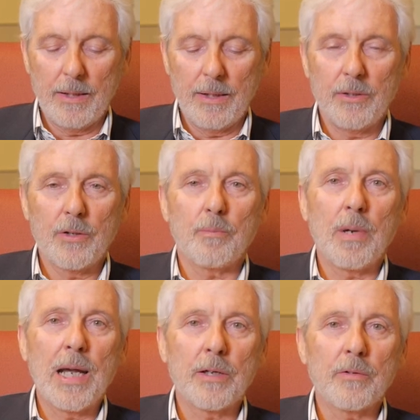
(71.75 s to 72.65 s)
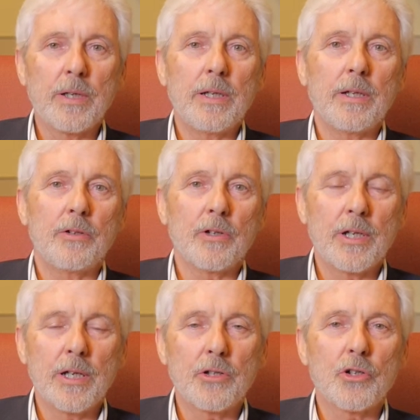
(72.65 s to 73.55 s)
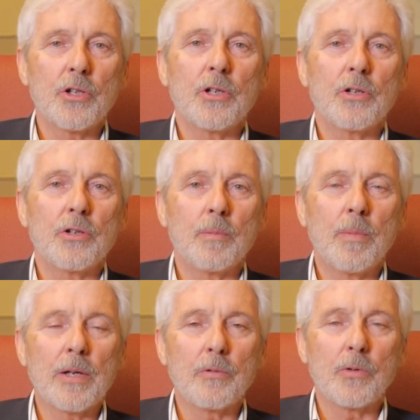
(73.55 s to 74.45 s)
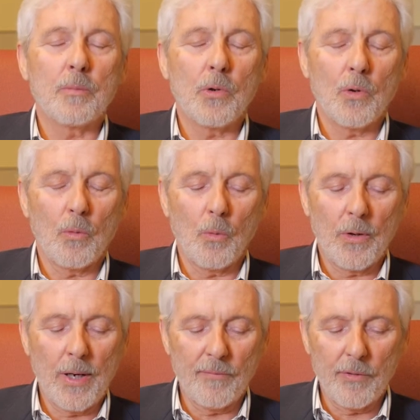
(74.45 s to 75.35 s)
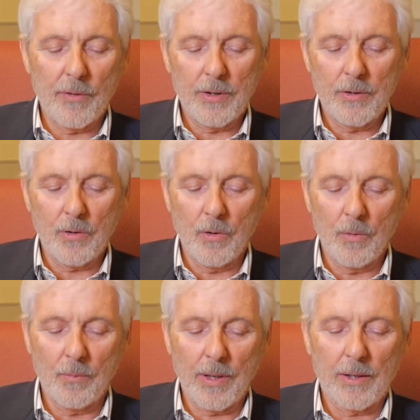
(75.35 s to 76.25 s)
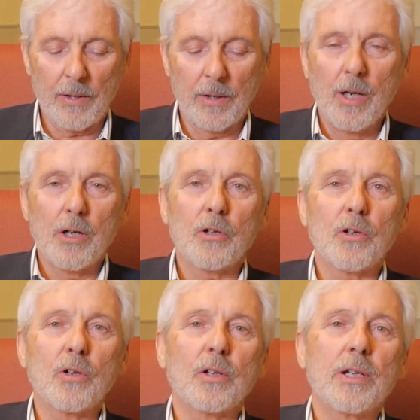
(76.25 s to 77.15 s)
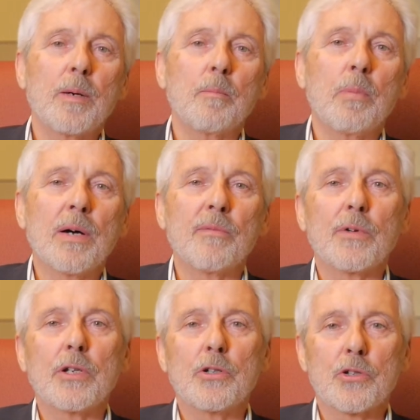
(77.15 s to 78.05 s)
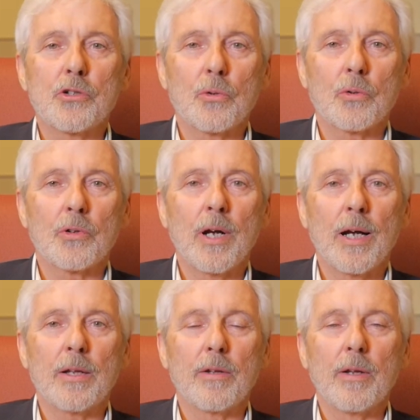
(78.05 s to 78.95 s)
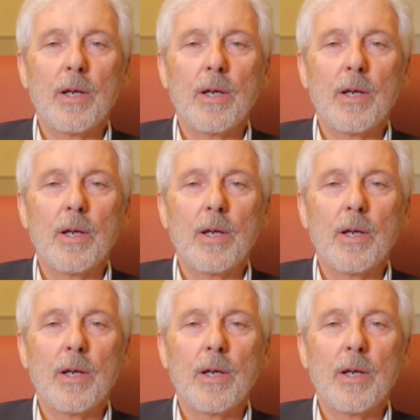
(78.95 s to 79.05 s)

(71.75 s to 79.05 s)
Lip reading: in your pantry, in your kitchen, in your bedroom, or wherever in your home that are currently above your shoulder height.